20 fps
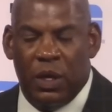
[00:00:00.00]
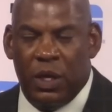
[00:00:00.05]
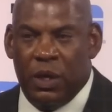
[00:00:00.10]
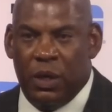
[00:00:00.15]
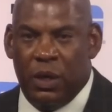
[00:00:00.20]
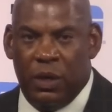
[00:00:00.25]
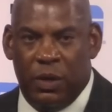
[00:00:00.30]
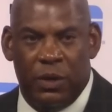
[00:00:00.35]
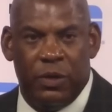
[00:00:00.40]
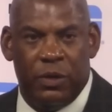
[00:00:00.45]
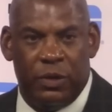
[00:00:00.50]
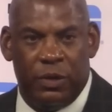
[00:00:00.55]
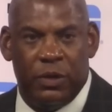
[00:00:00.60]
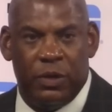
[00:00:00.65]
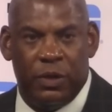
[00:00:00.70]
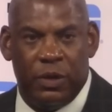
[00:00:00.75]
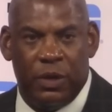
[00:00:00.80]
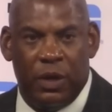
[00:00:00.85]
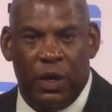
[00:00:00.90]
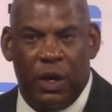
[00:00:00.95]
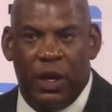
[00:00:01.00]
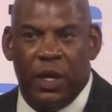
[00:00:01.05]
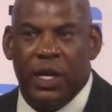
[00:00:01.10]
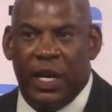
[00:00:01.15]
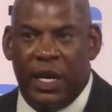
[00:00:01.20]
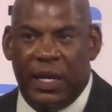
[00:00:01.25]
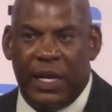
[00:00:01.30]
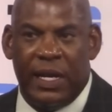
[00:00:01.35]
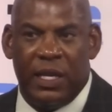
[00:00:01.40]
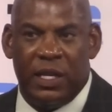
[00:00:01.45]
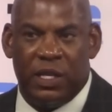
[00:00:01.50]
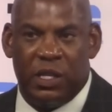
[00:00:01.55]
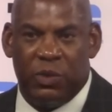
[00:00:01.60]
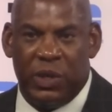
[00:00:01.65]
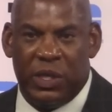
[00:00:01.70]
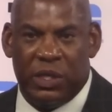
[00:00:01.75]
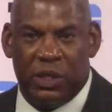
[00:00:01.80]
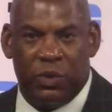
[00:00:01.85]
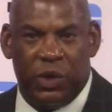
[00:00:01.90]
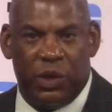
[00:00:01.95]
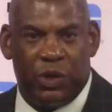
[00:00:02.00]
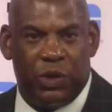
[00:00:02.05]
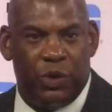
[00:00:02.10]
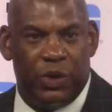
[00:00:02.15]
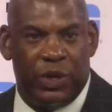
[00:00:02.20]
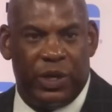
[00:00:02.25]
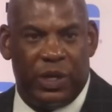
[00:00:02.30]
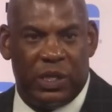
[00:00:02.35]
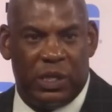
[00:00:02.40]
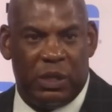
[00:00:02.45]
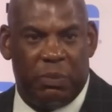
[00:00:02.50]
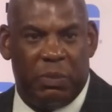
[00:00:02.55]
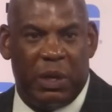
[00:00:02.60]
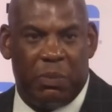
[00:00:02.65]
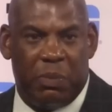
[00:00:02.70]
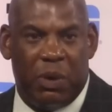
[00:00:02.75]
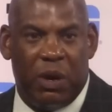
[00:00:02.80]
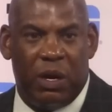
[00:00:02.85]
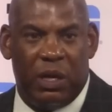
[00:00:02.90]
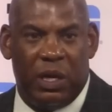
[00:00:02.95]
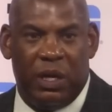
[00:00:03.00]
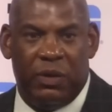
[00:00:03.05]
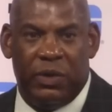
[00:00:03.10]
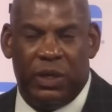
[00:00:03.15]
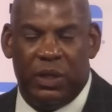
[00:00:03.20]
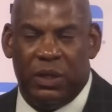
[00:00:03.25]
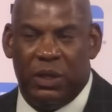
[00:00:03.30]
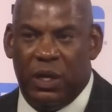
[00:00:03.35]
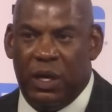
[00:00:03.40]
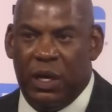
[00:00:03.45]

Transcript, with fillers: that Yeah, that is a reason. Recruiting is a big part of it.